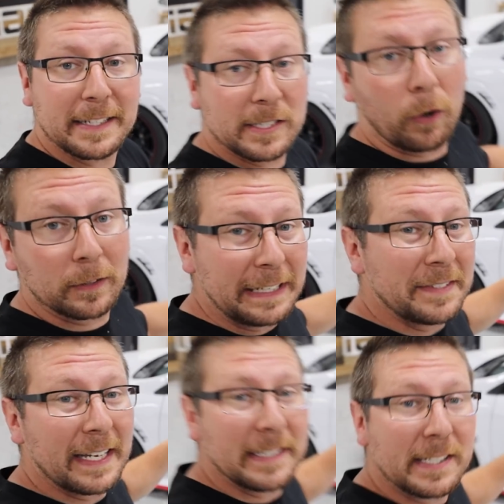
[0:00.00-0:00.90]
This car
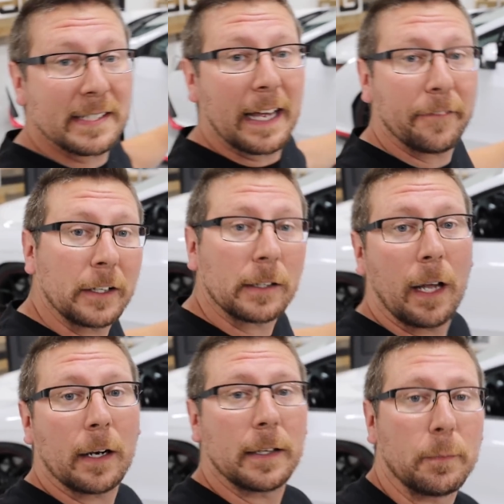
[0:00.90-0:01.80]
leaves at 7
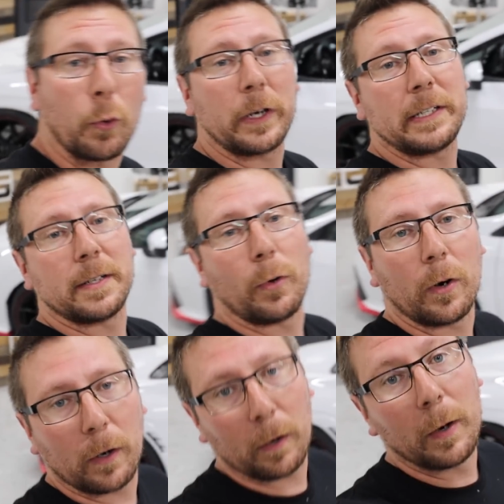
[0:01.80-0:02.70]
o'clock in the morning
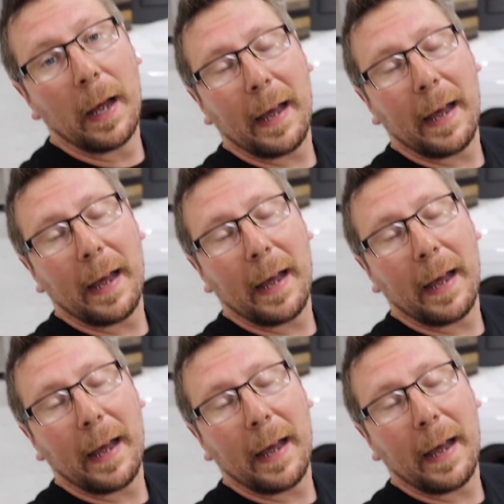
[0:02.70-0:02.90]
tomorrow.